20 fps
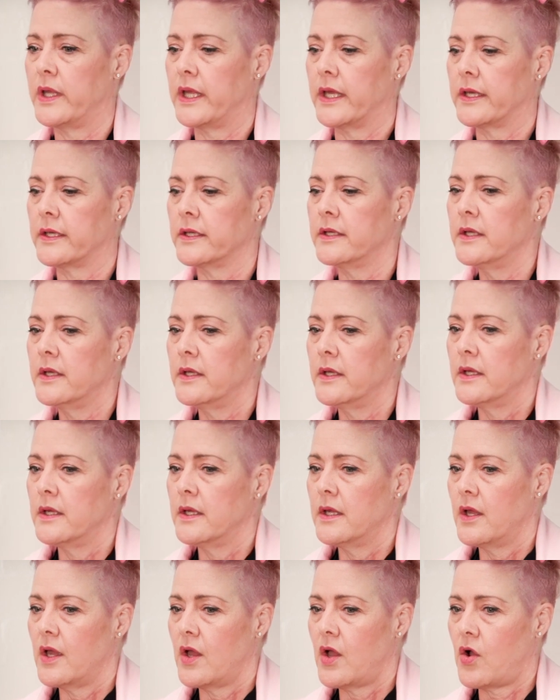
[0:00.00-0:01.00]
where
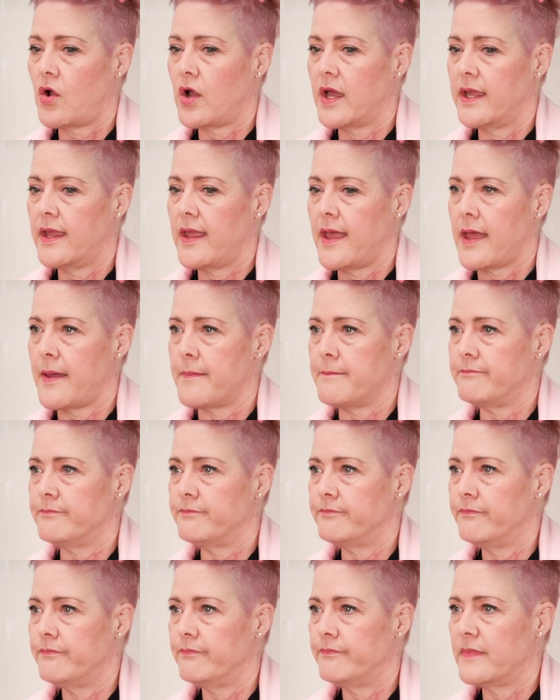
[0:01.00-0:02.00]
I
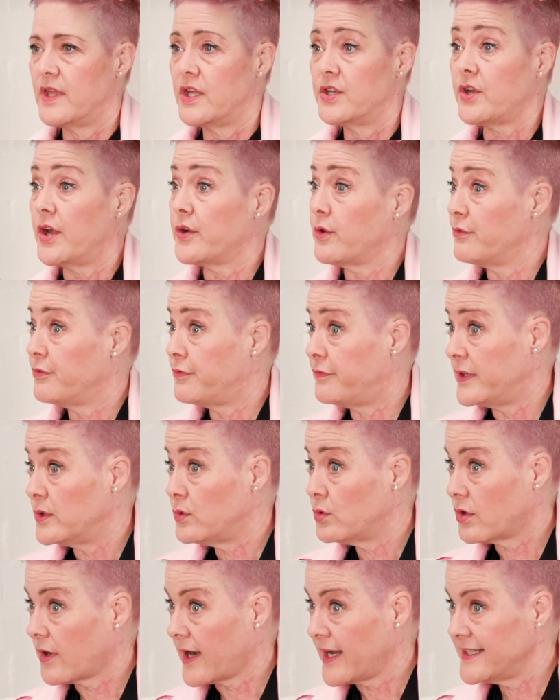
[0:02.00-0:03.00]
am, I don't
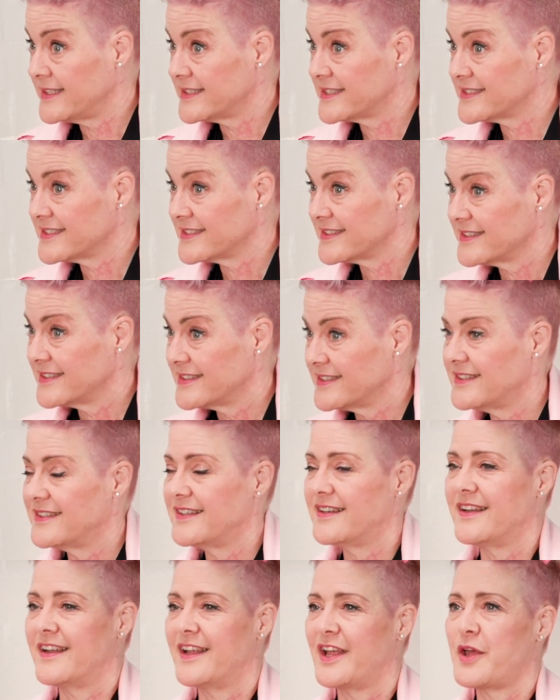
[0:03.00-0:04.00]
feel great,
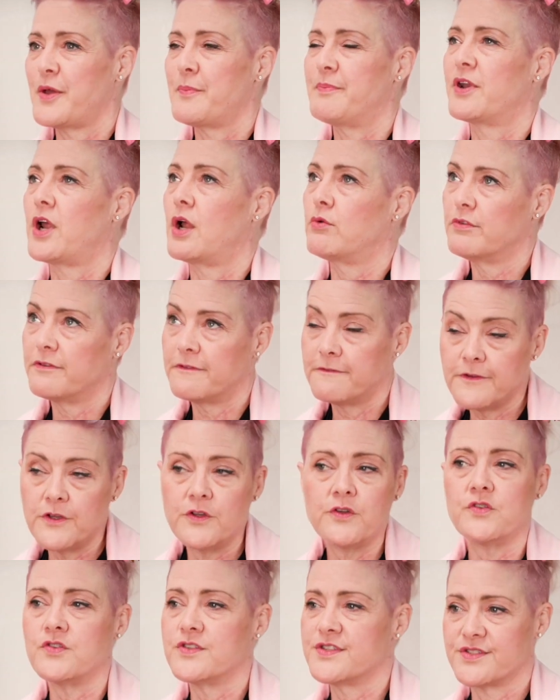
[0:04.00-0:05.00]
but I
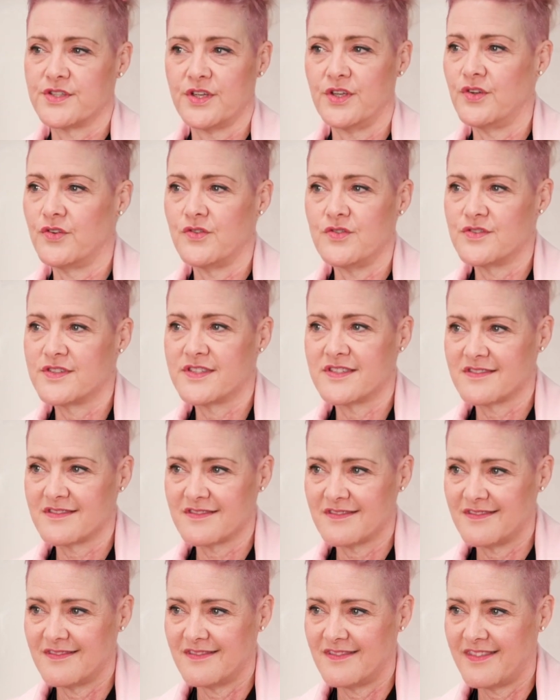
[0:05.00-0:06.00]
refuse to
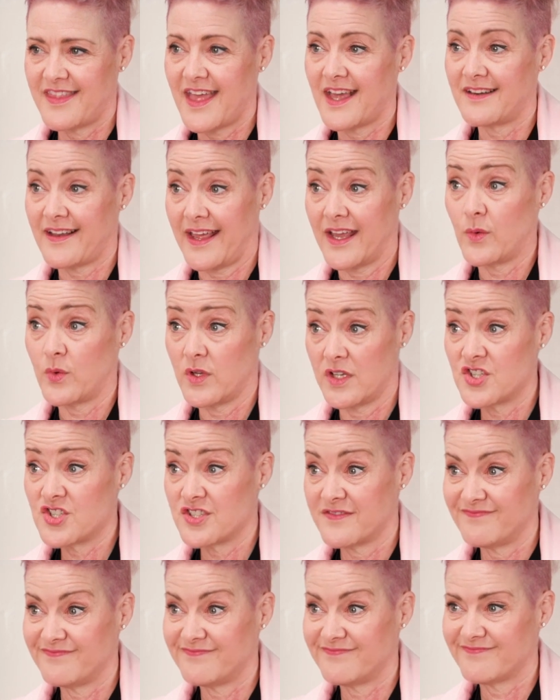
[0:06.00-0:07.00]
use that
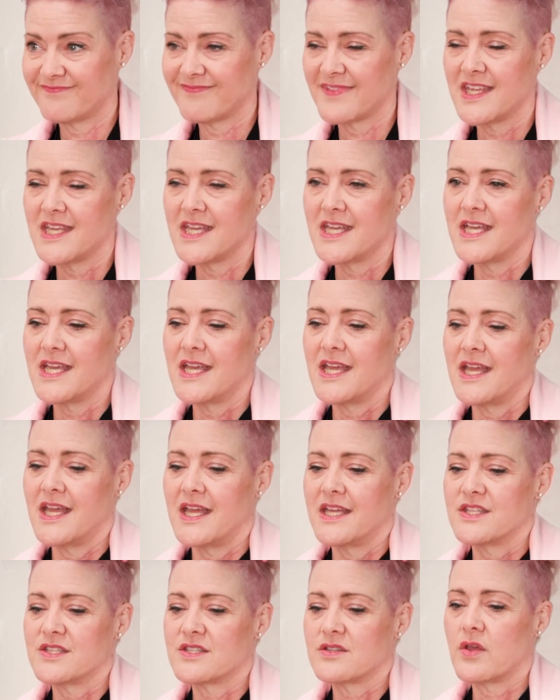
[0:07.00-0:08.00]
language
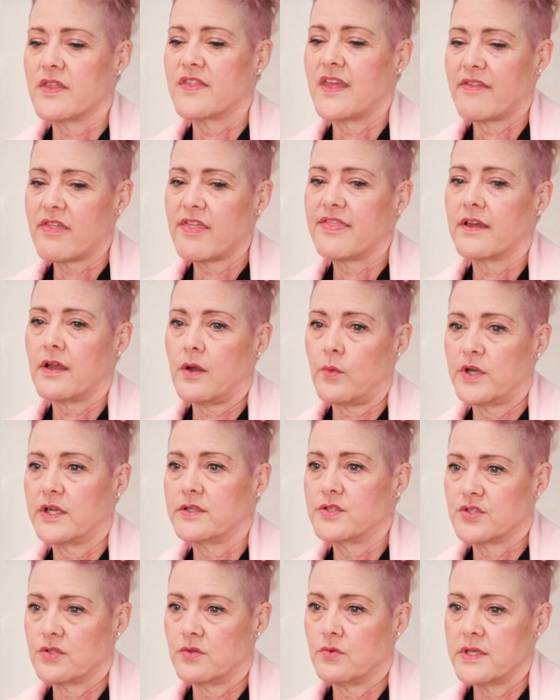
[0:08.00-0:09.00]
Mm. So the other thing I
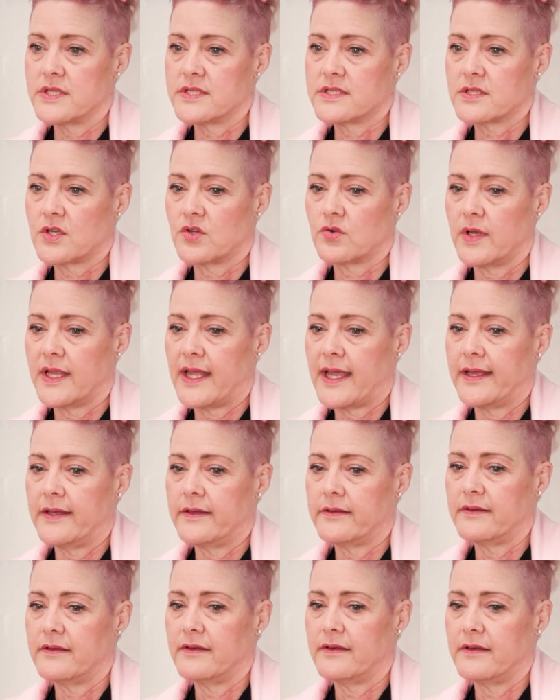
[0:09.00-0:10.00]
want to do is create